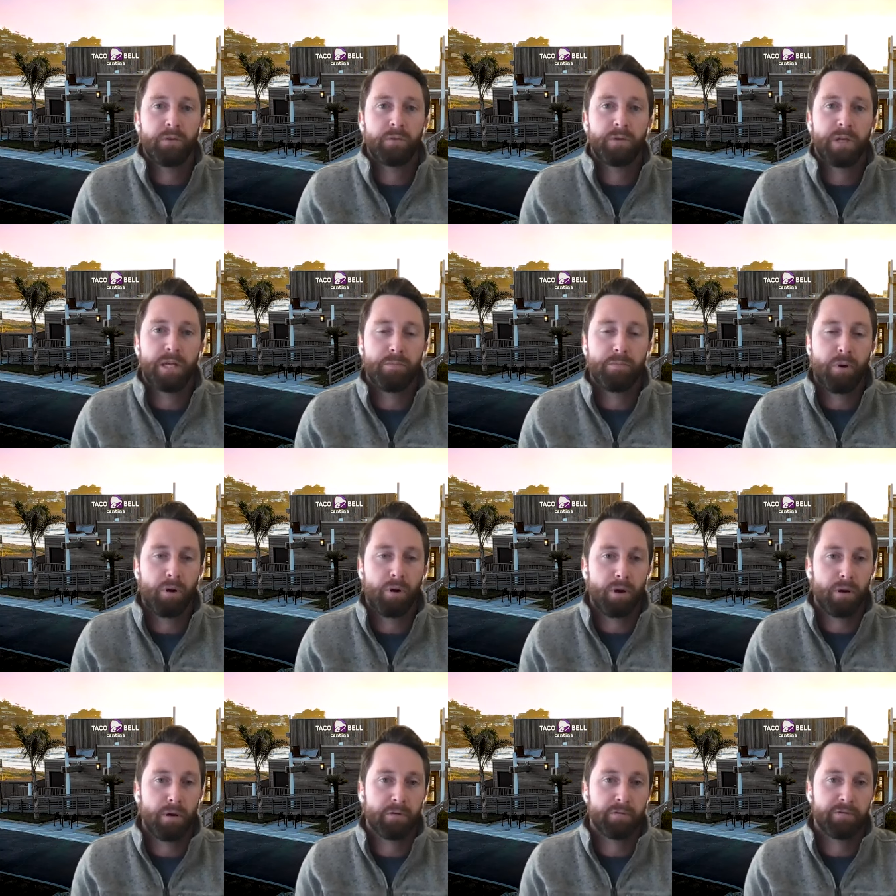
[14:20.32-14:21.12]
keep
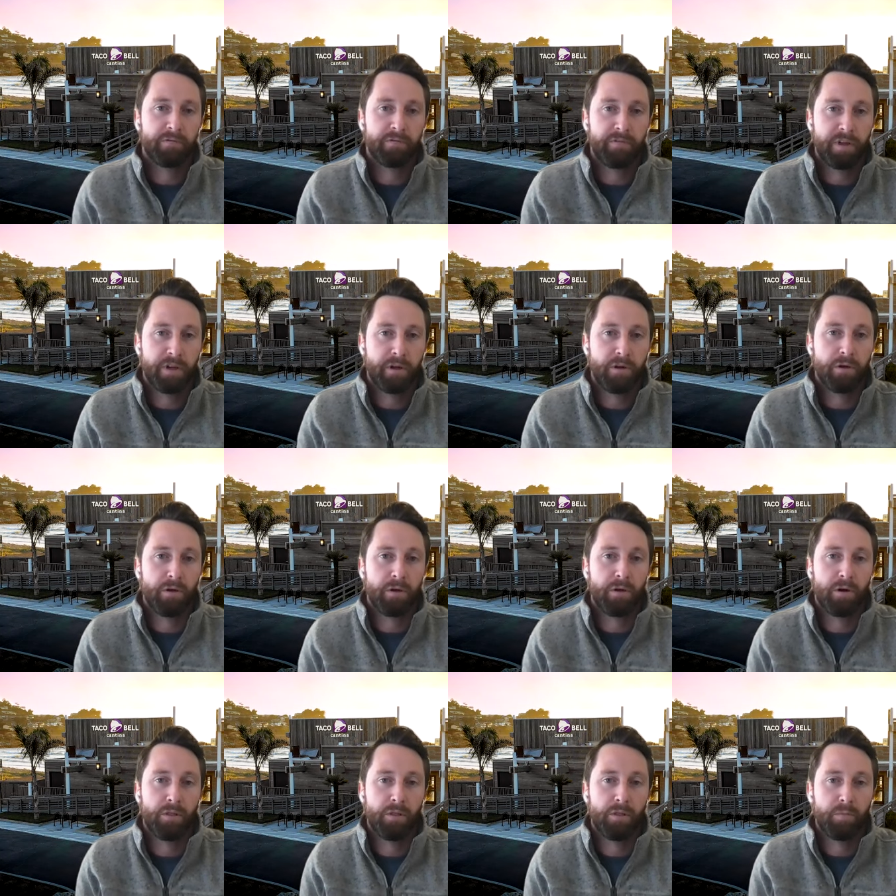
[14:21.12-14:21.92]
our
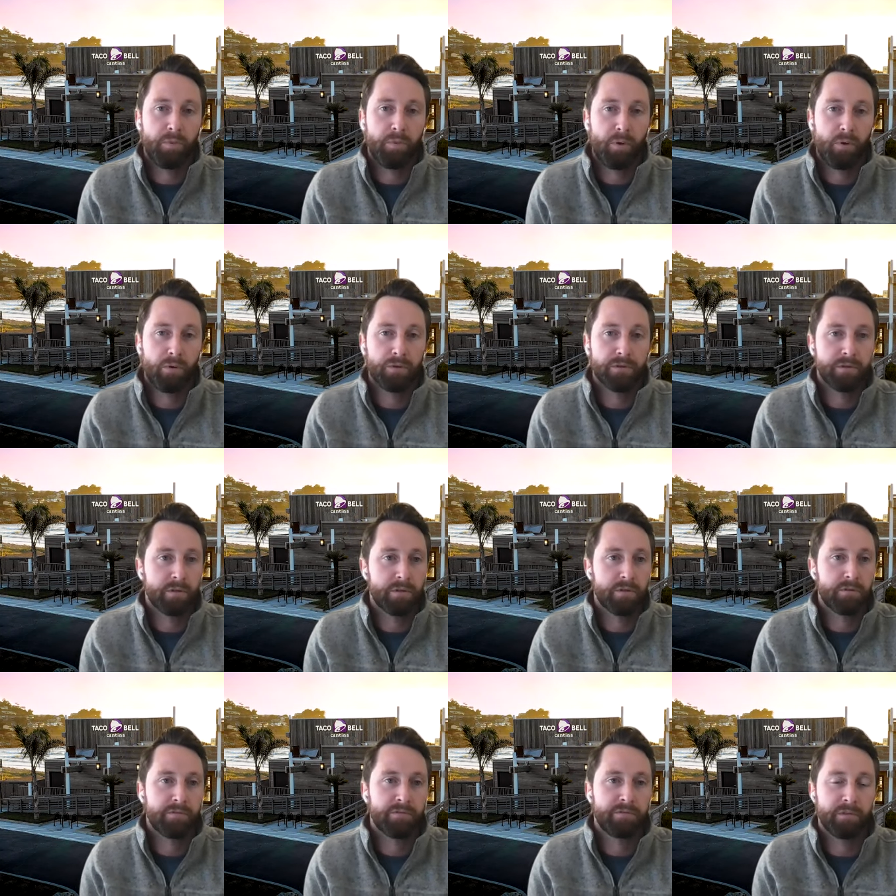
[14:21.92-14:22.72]
finger on the pulse
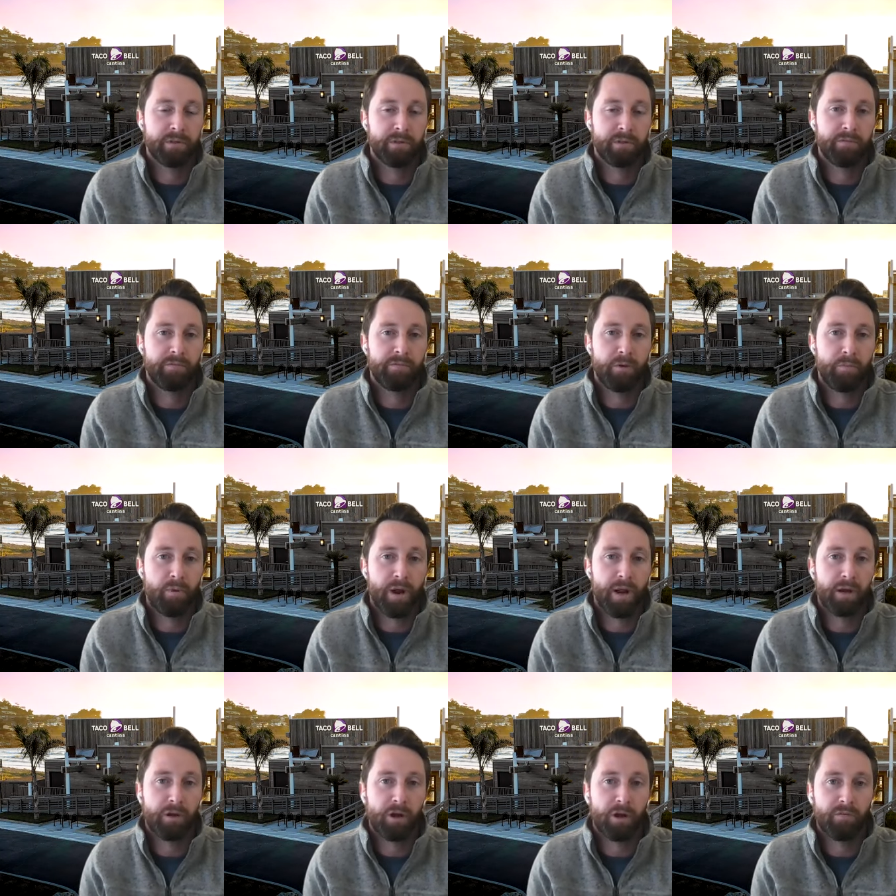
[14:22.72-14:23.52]
of the
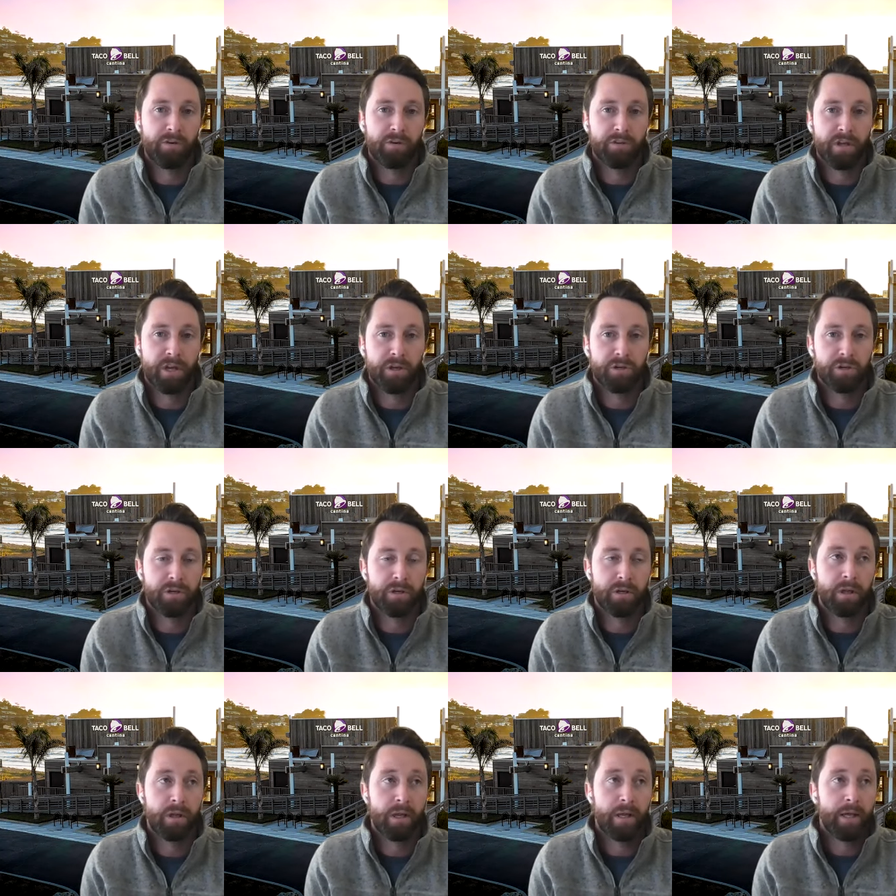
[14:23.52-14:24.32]
brand
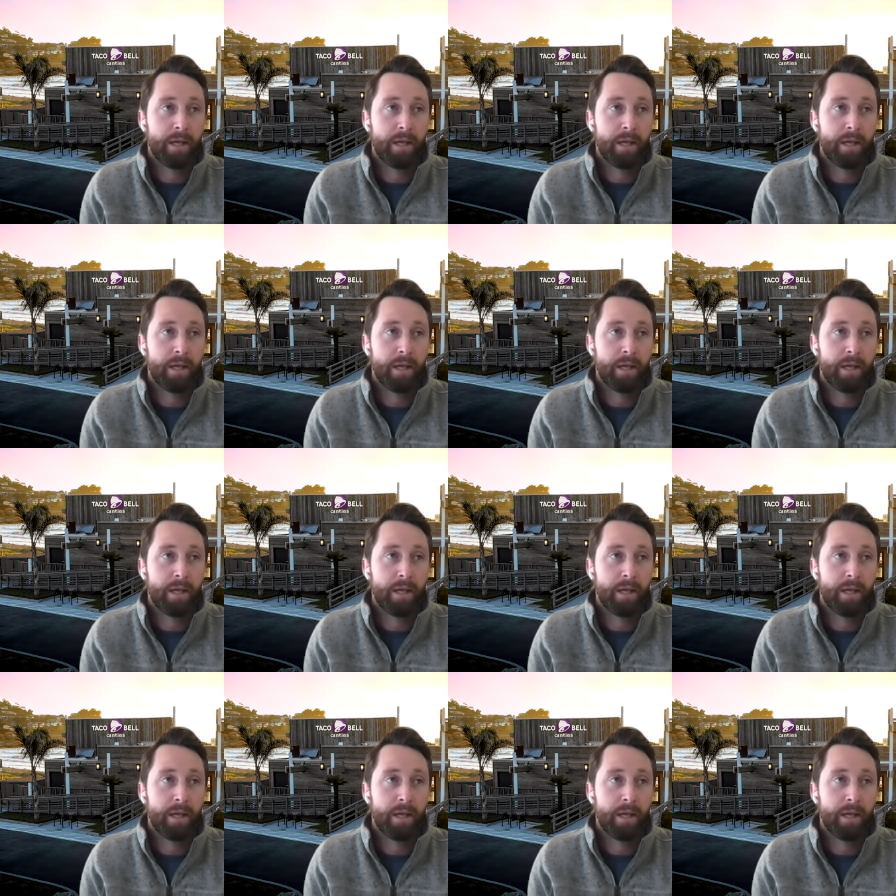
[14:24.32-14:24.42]
conversation.